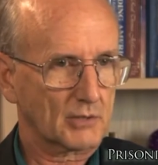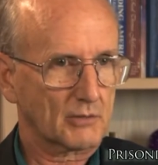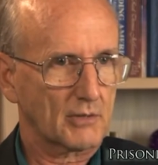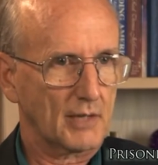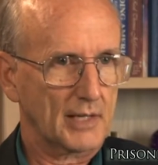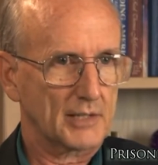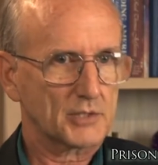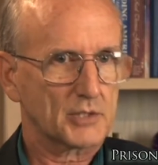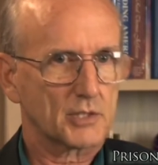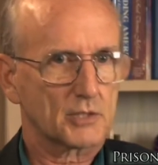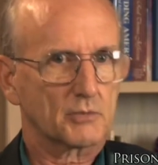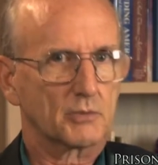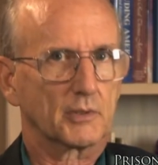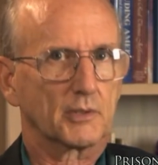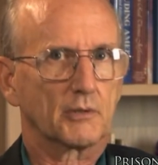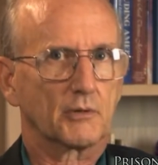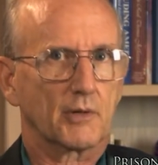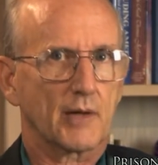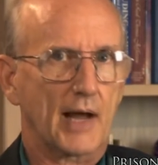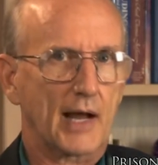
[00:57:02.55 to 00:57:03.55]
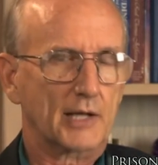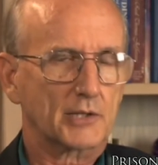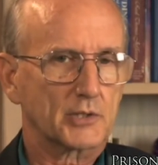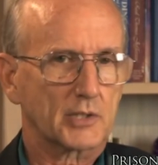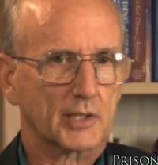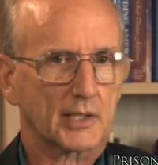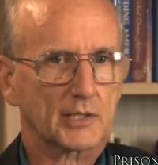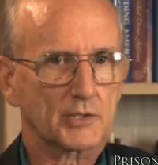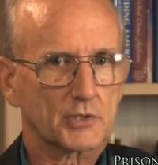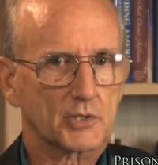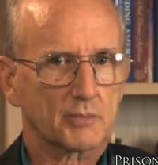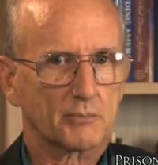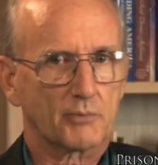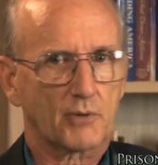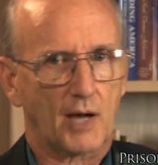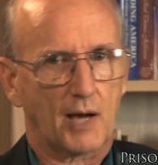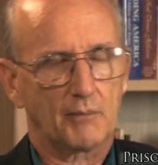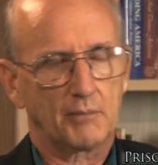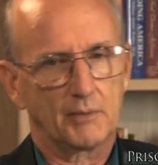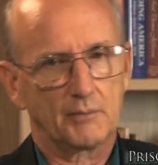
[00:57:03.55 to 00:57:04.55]
the crisis, when there's a reaction against the
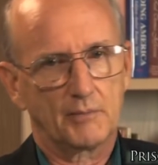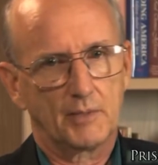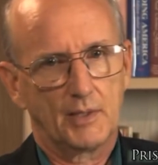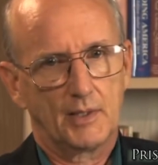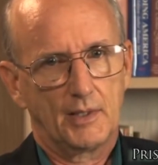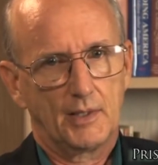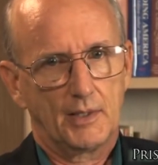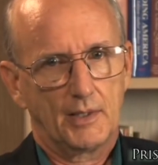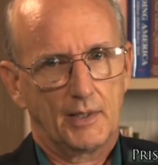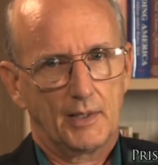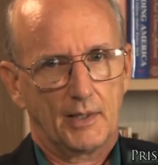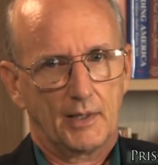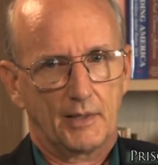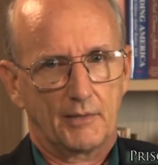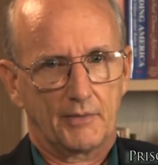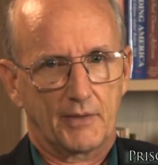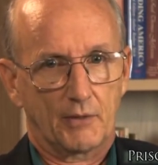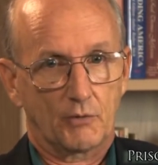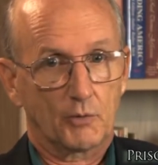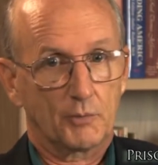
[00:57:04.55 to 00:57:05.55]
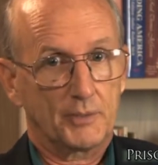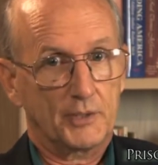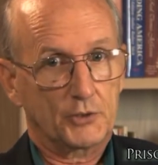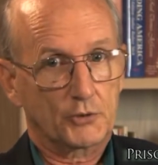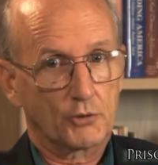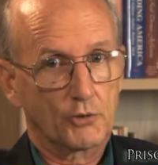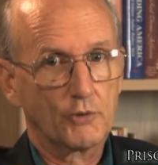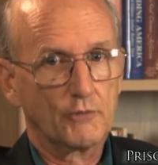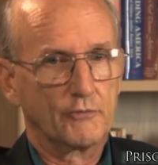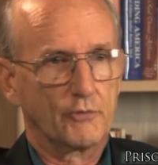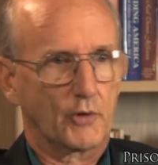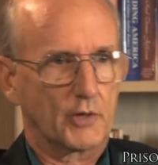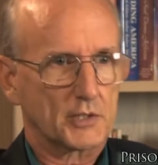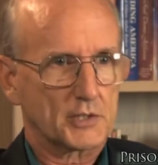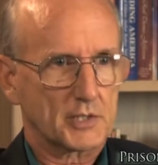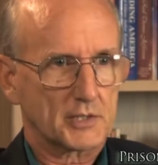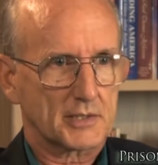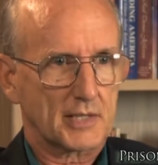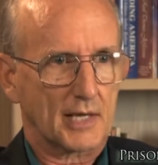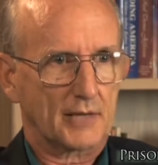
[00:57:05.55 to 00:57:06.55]
problem, there will be true
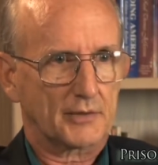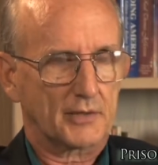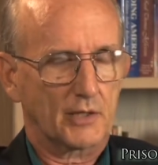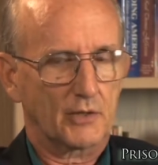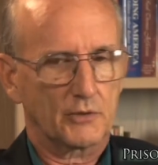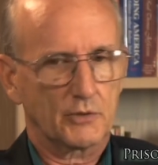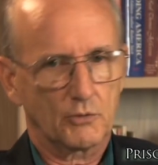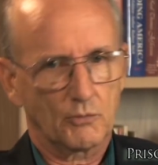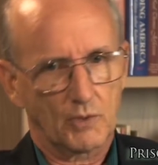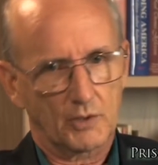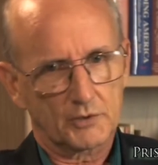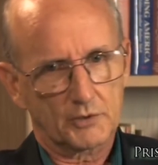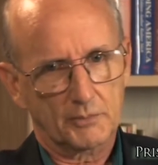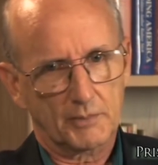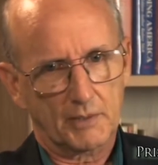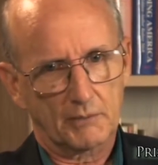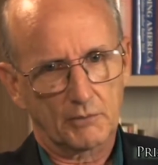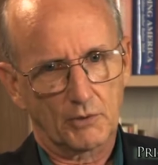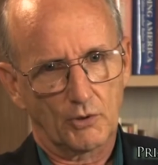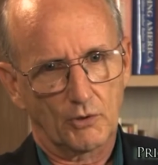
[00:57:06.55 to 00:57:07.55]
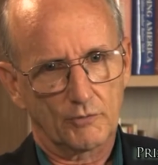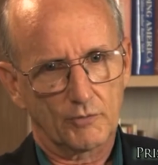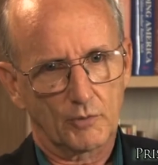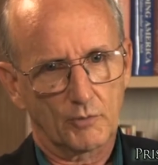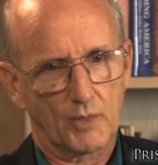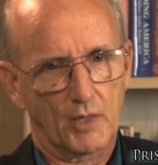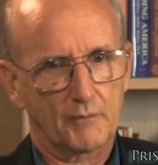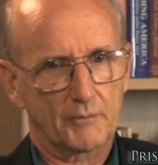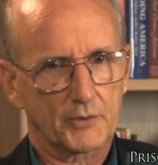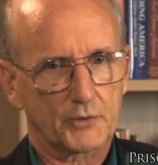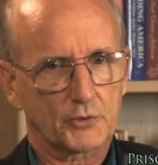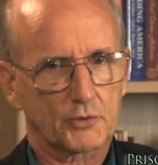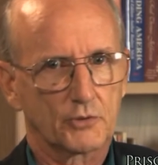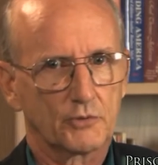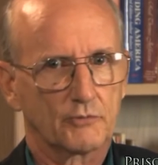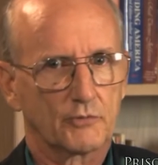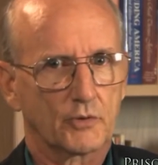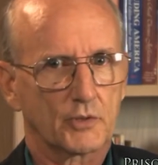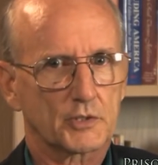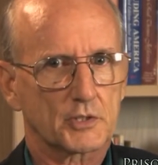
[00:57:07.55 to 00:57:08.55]
voices out there, and you want to be able to overwhelm the
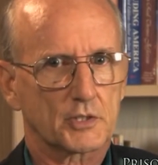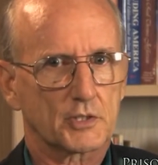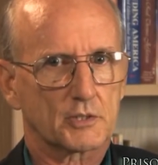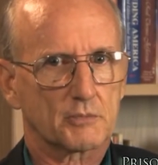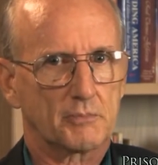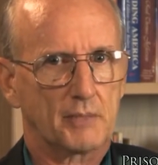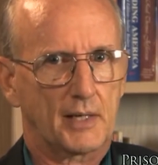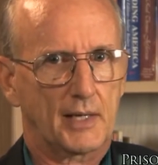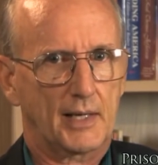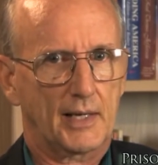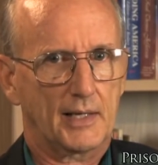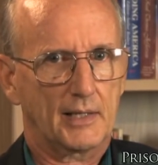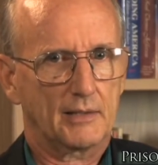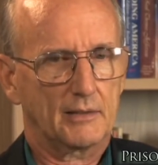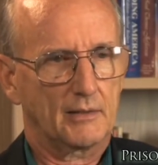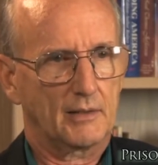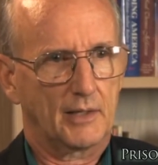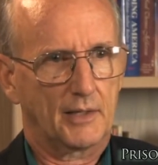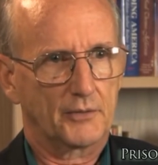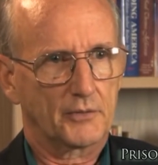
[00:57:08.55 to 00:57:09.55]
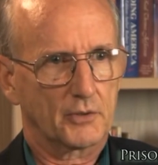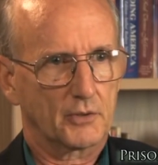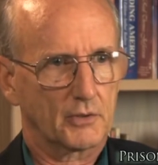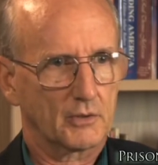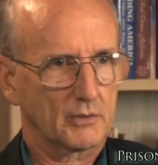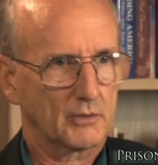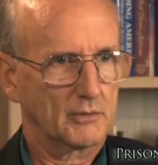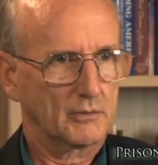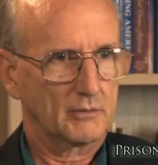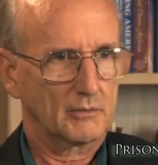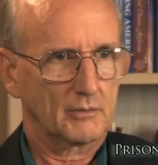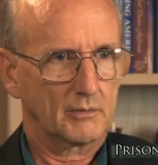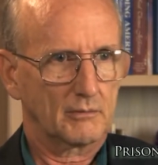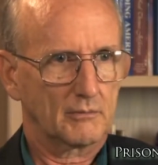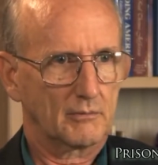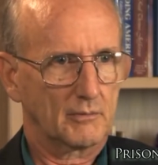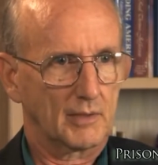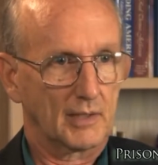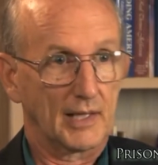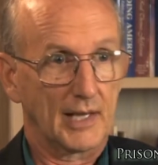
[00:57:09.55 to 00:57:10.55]
true voices by other
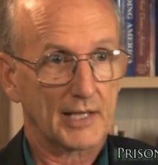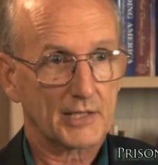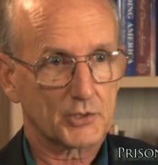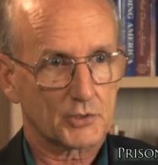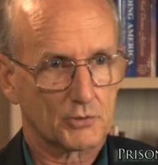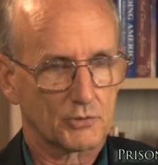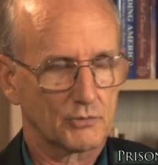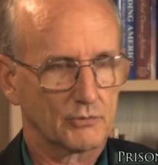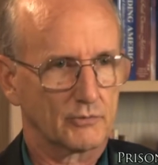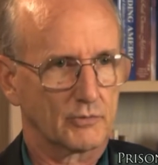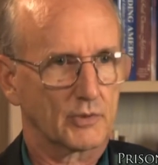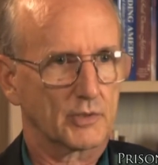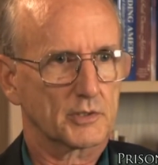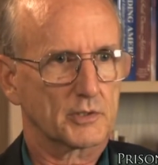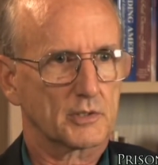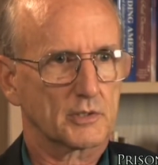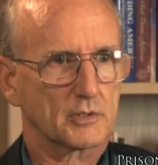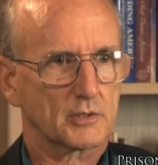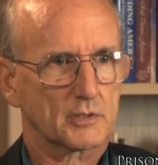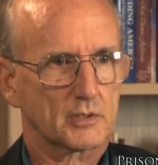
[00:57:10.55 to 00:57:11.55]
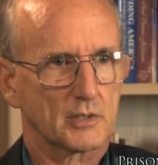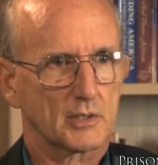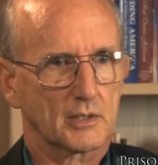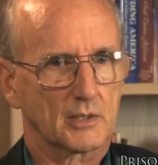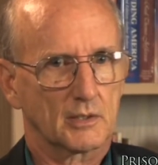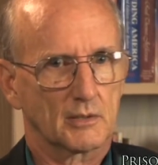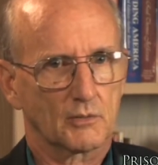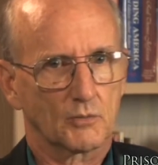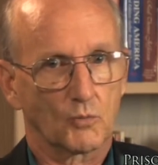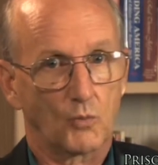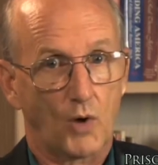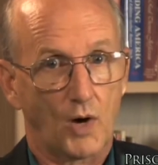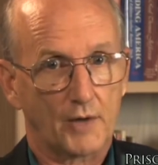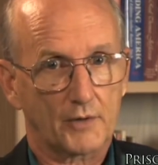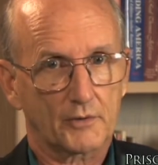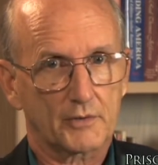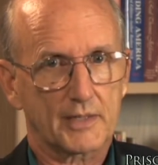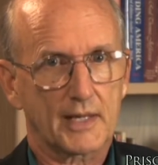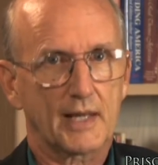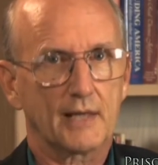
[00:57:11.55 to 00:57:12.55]
less true voices,
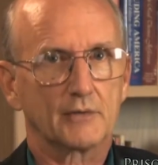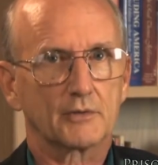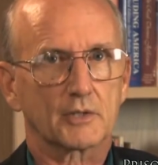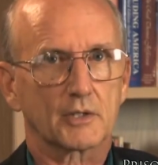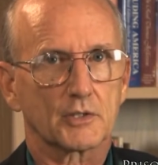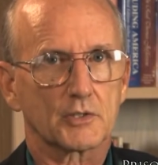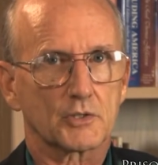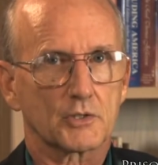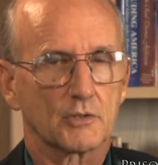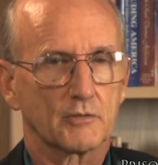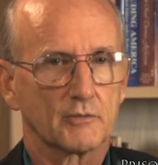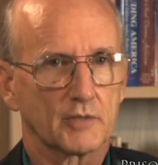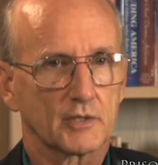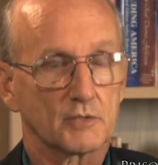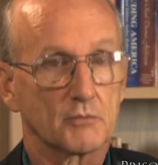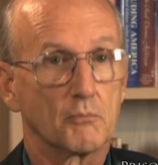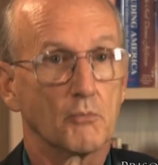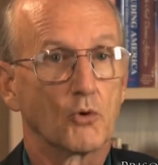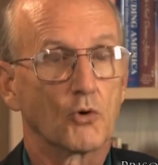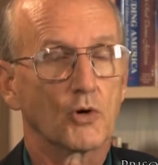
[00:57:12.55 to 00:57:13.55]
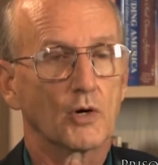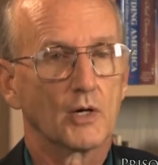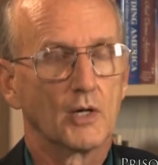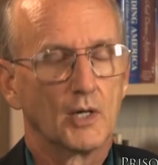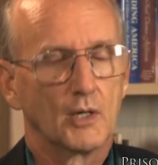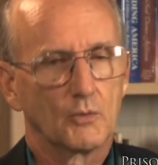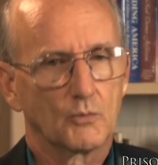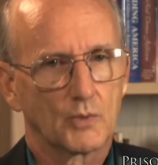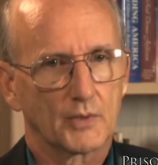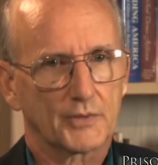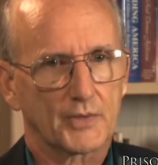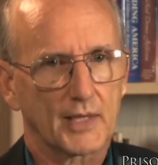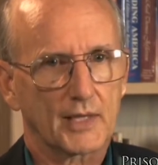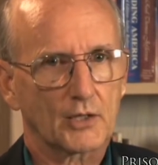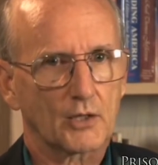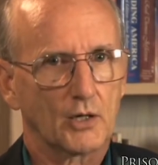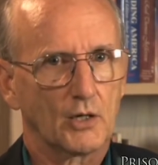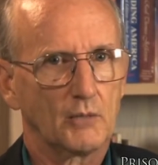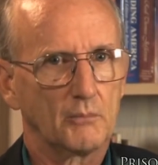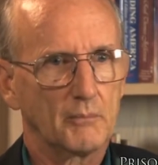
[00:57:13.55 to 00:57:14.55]
watered down conservatives, more what they
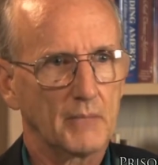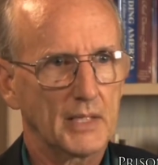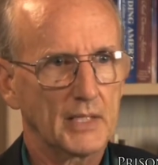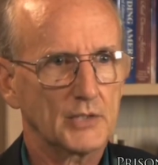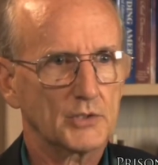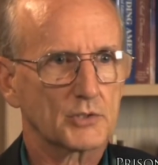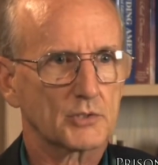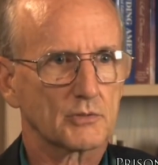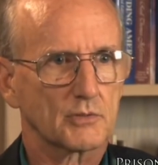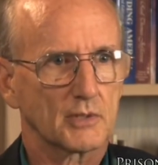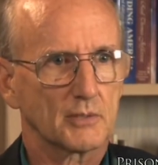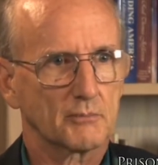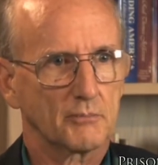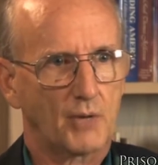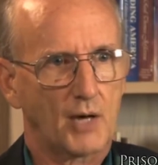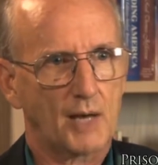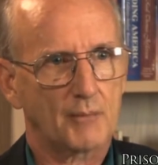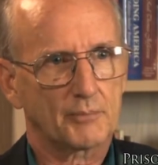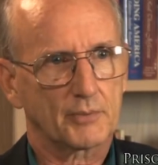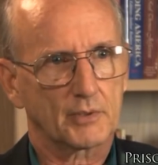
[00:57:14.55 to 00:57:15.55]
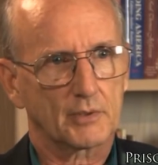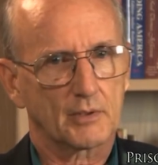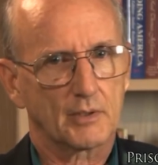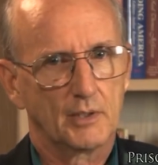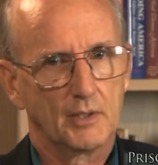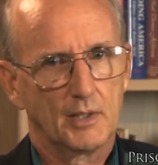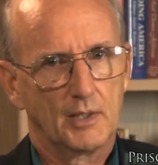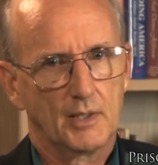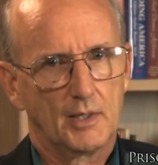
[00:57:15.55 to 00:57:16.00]
call mainstream, popular